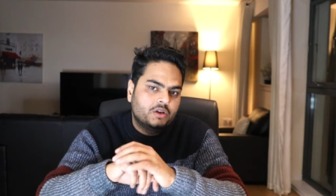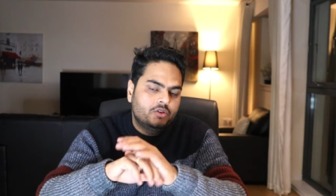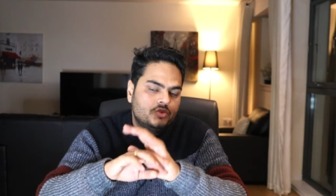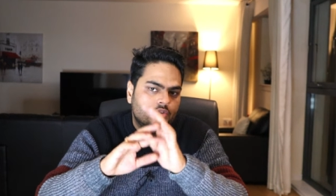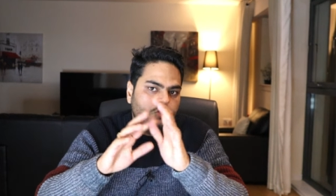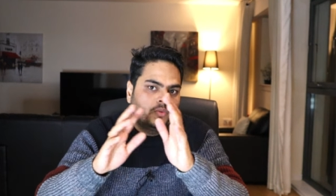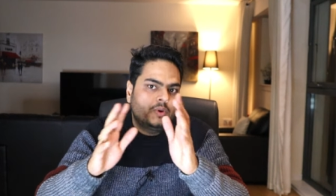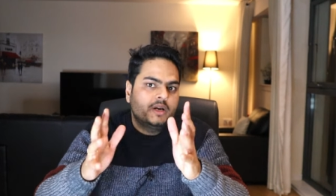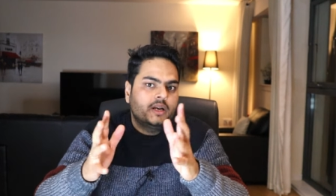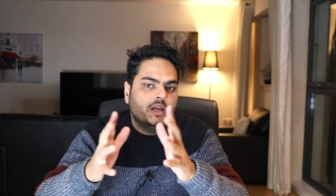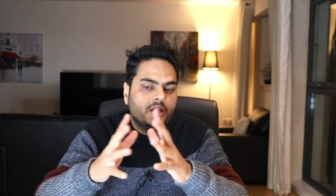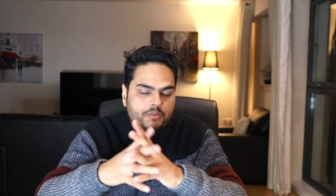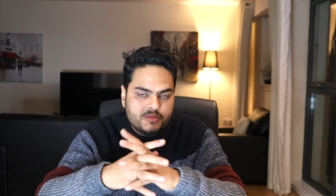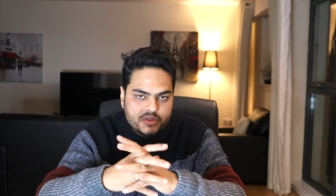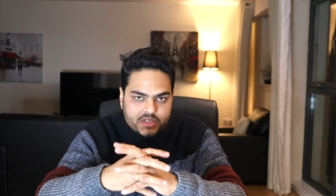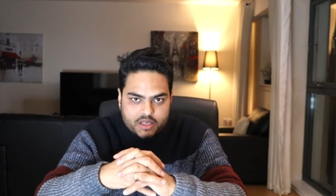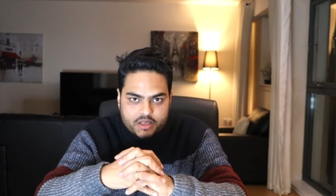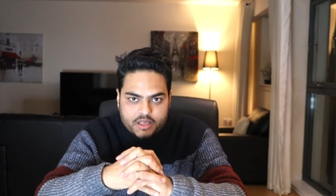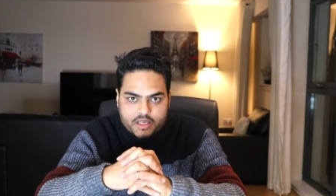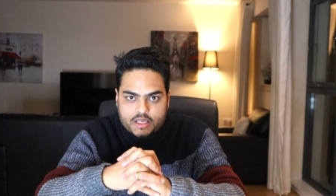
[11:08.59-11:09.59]
So what I am
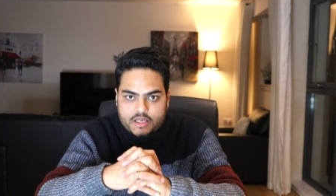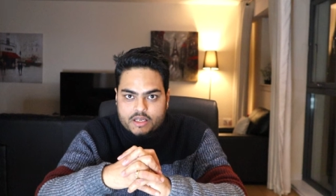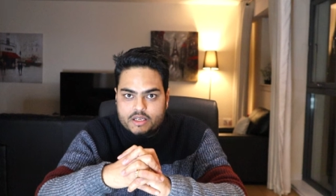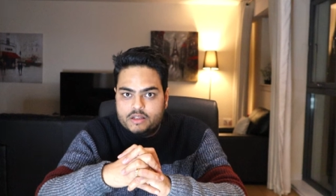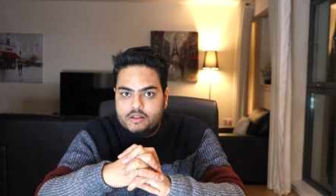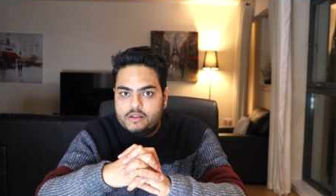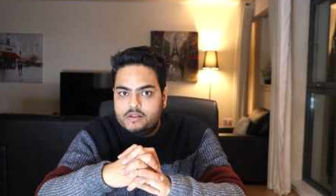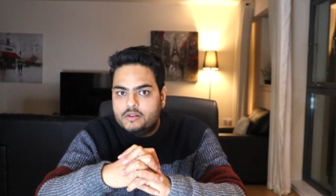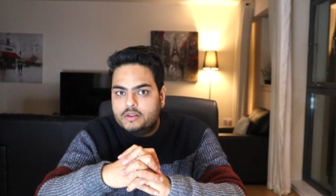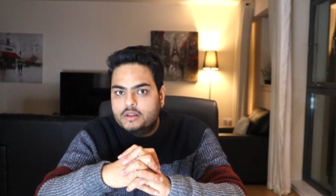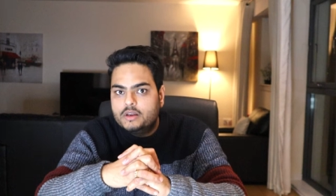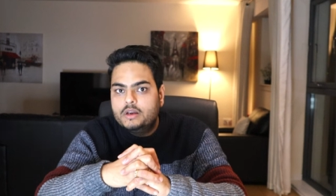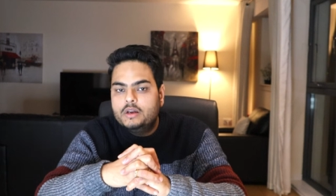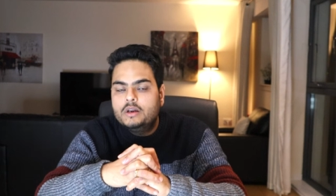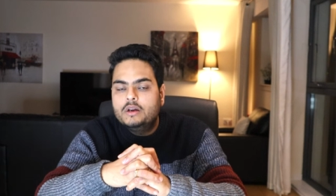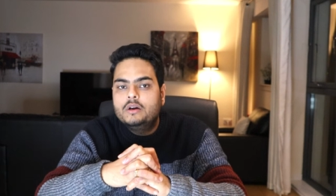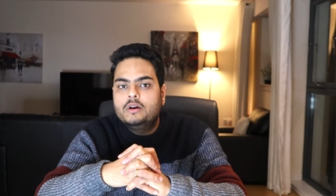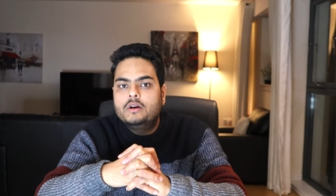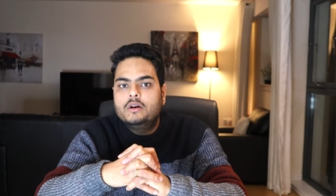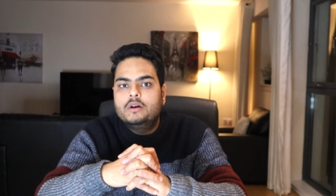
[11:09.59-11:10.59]
saying here is
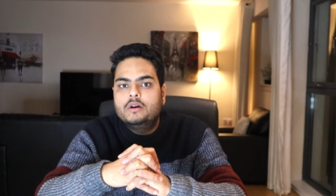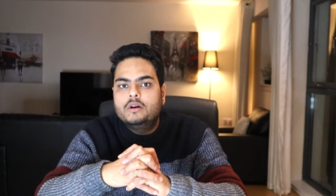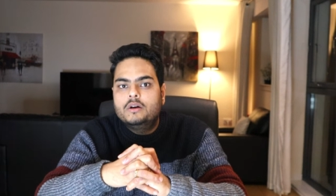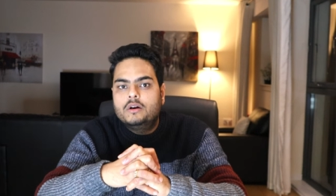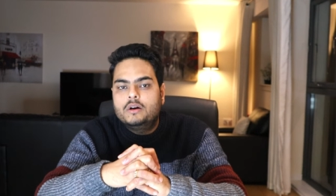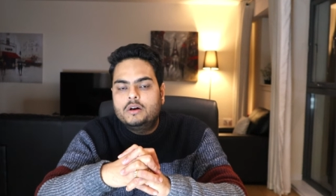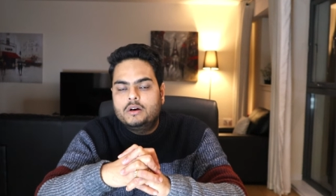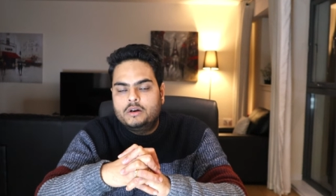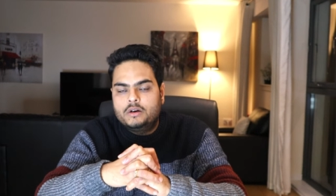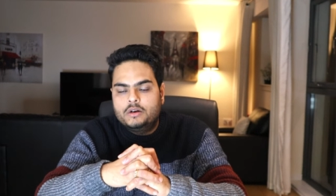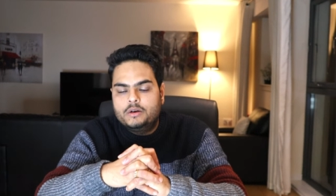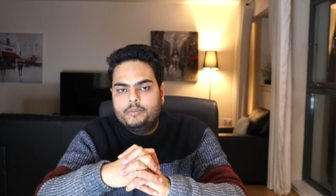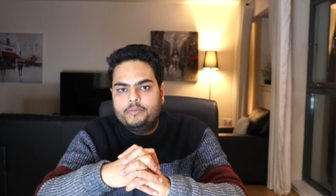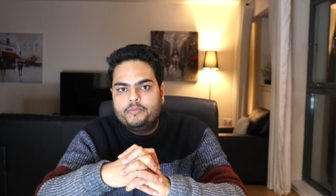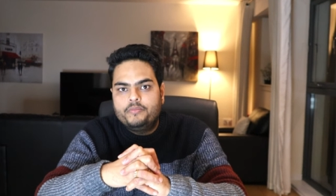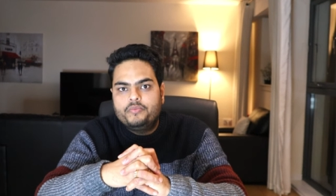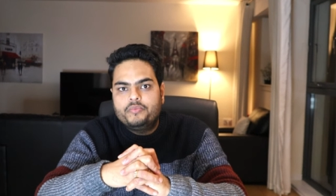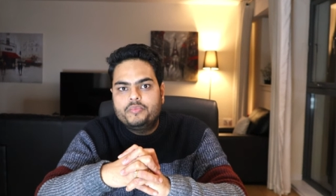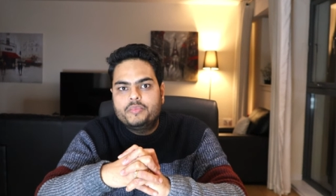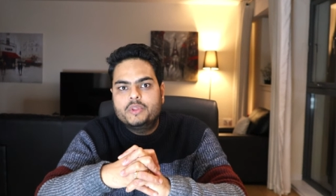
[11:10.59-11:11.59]

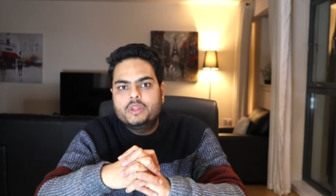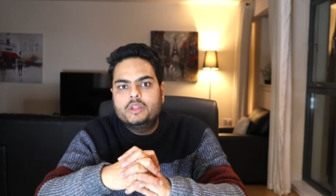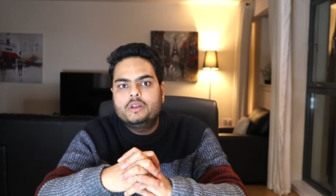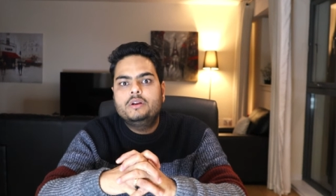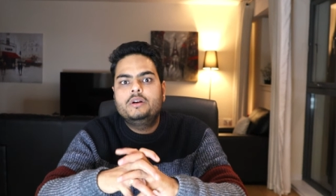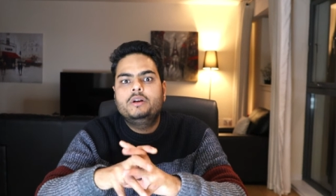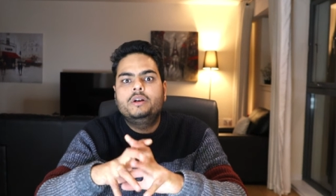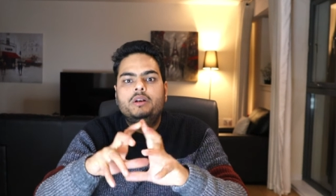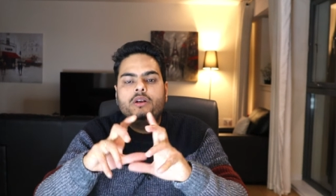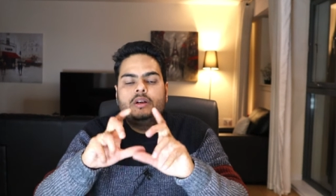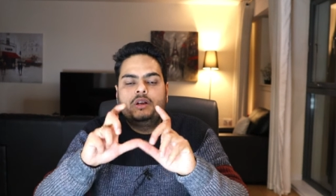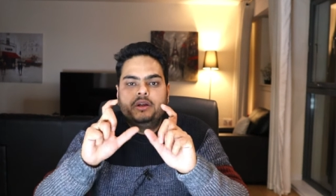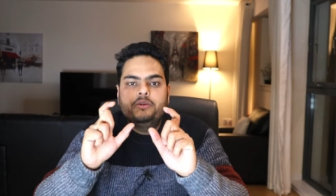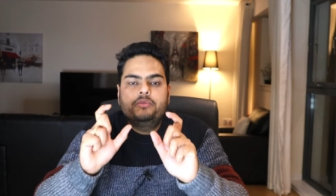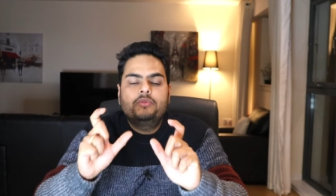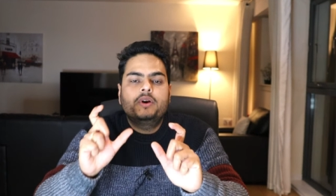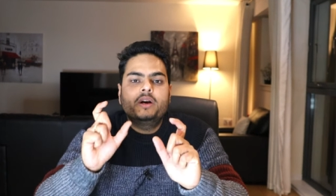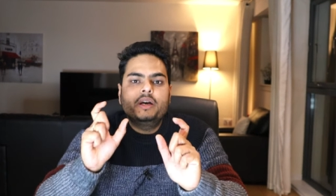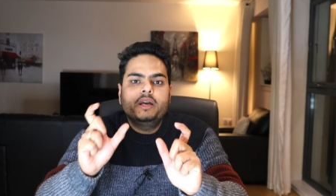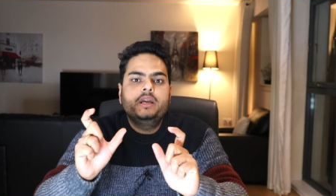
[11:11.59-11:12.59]
um,
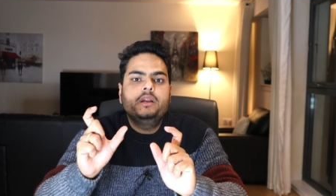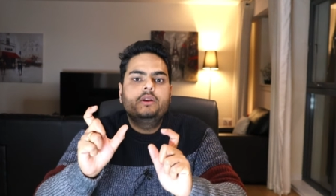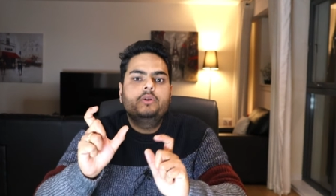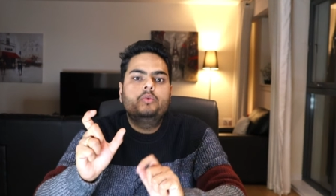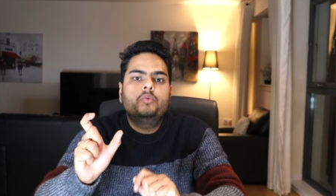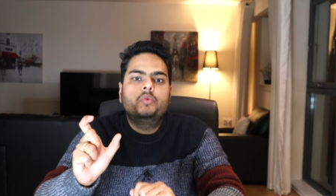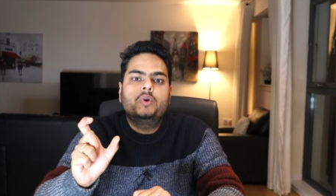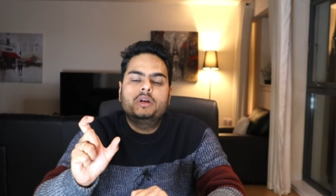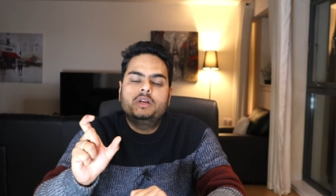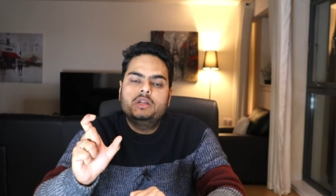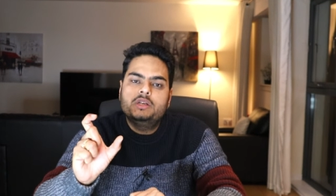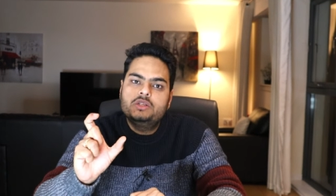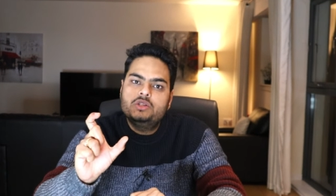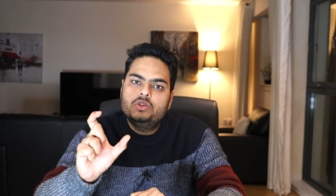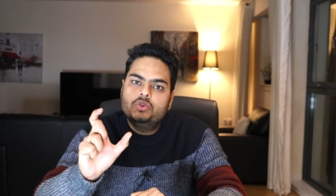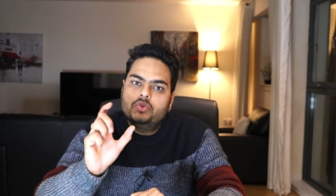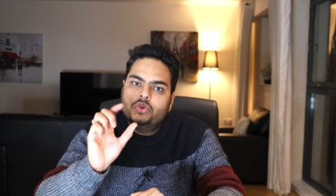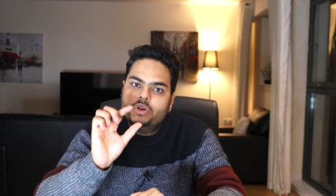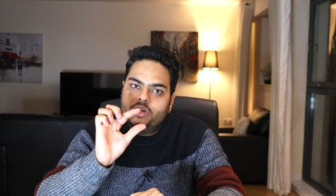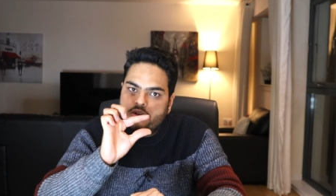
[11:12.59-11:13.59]
define what
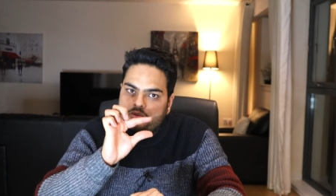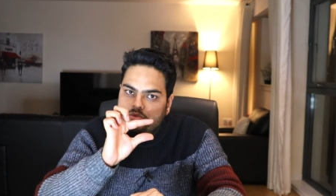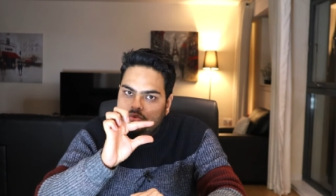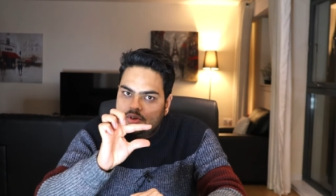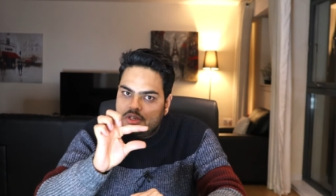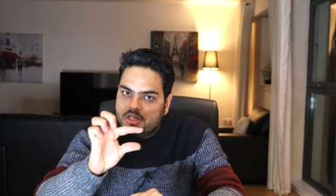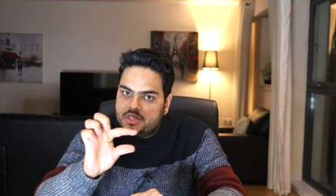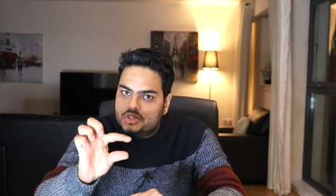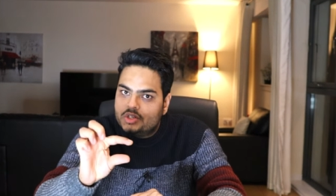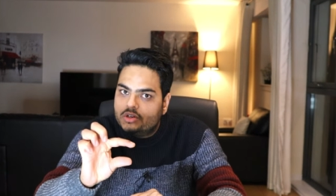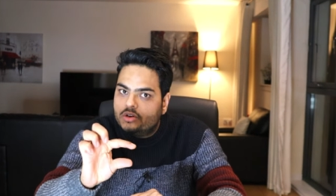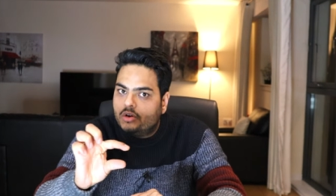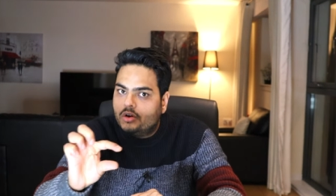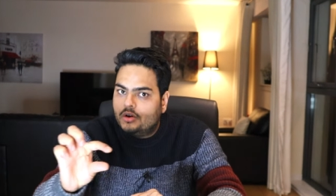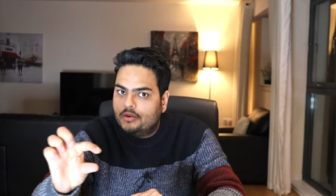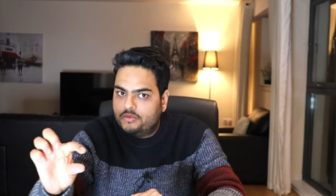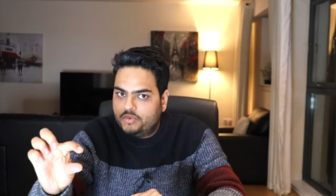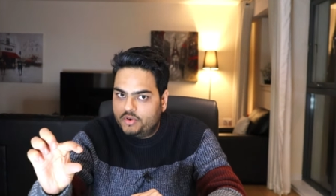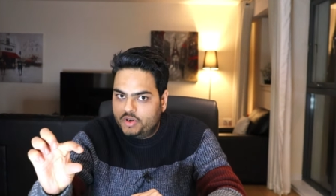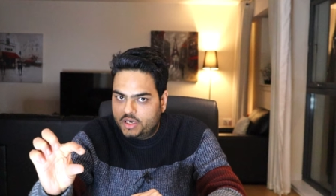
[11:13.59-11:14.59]
is your definition
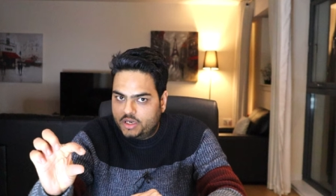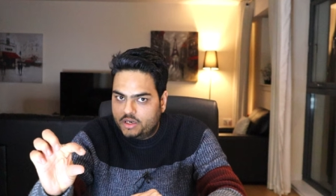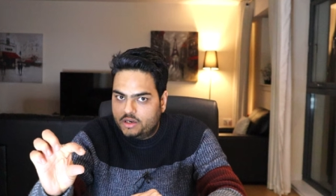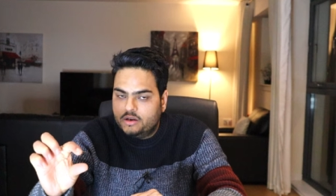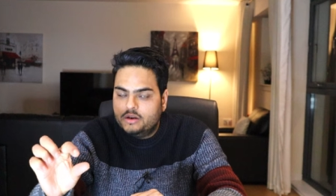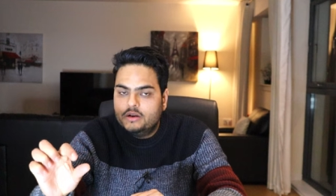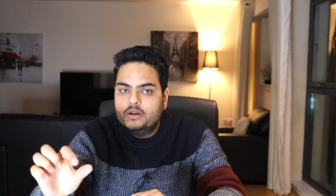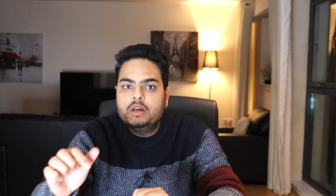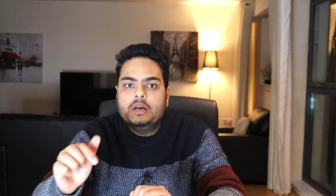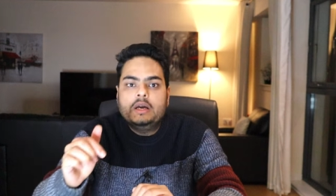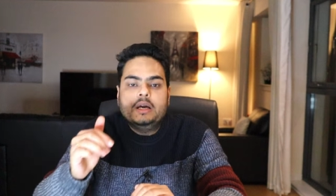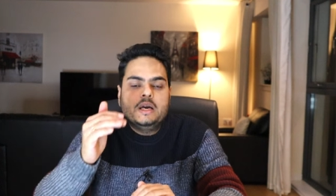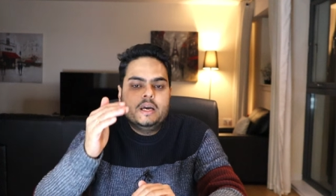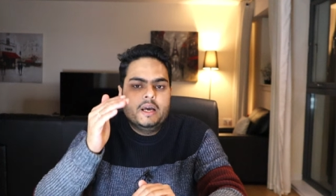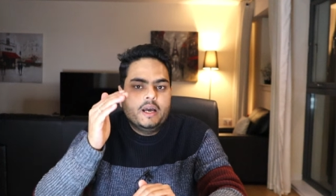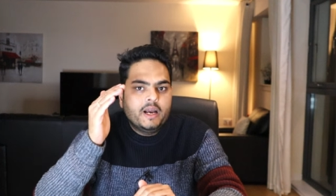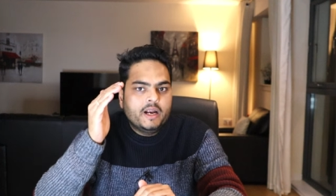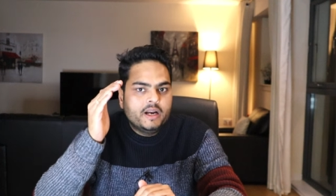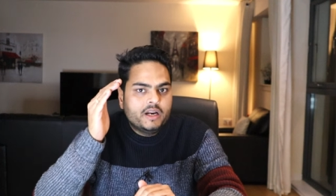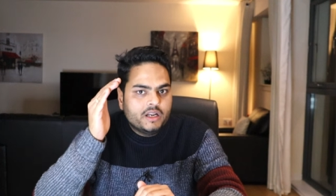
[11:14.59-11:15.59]
of done
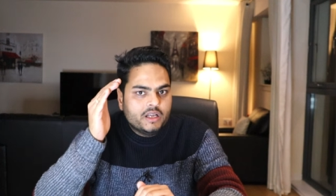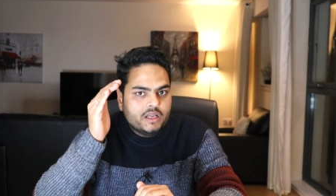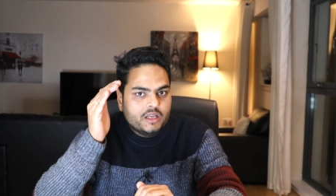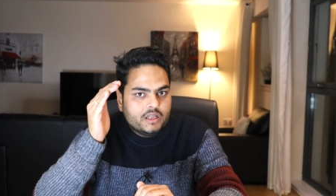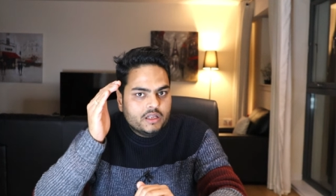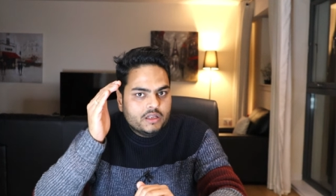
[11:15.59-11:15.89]
and